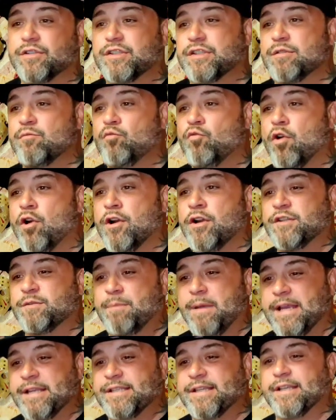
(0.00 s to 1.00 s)
some words
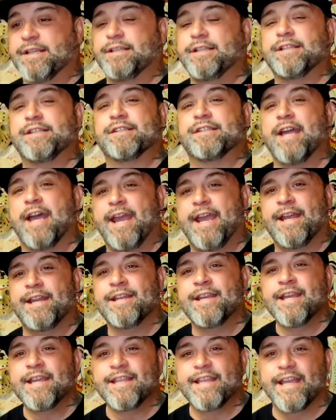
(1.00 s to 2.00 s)
basically
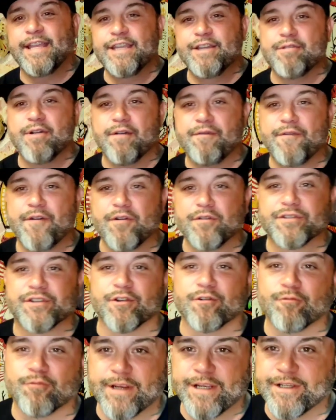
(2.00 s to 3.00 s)
saying that UFOs
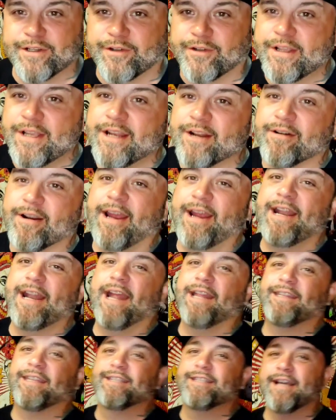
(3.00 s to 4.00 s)
are real, right?
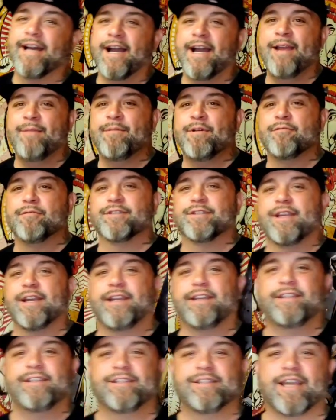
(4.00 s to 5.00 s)
At the time, it was
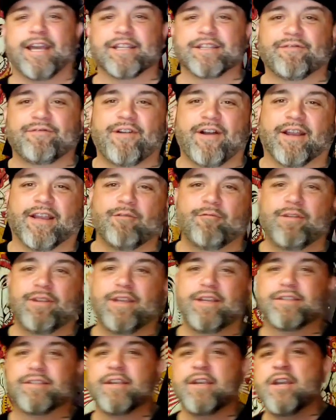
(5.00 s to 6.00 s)
like, are these guys fucking
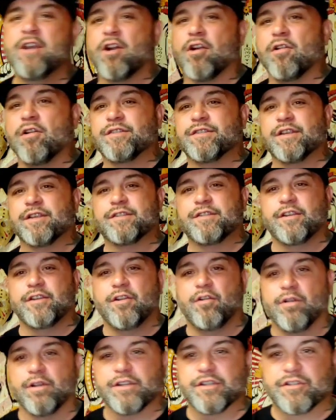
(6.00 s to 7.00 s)
with us, or is this,
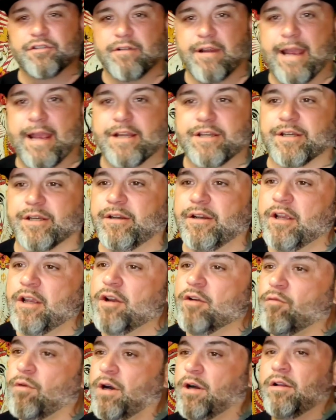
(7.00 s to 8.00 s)
a distraction?
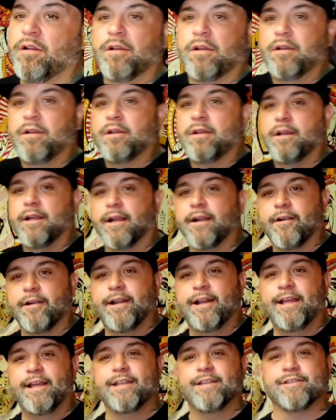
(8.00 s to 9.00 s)
Well,
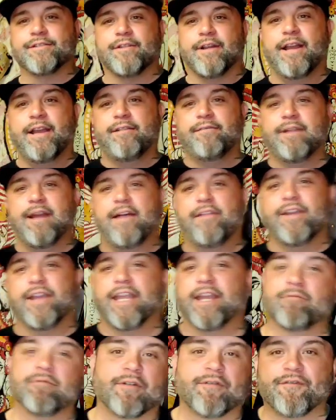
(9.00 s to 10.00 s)
here it is, right? Now they
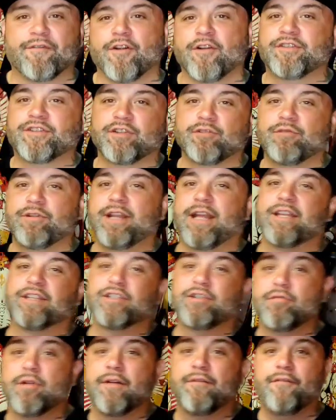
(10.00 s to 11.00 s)
can refer to it
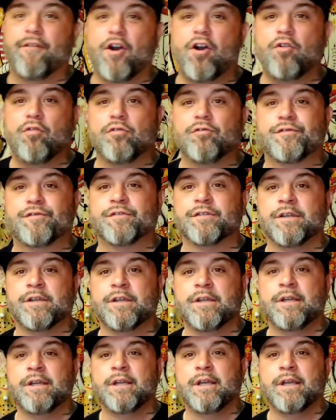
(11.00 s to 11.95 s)
as UFOs.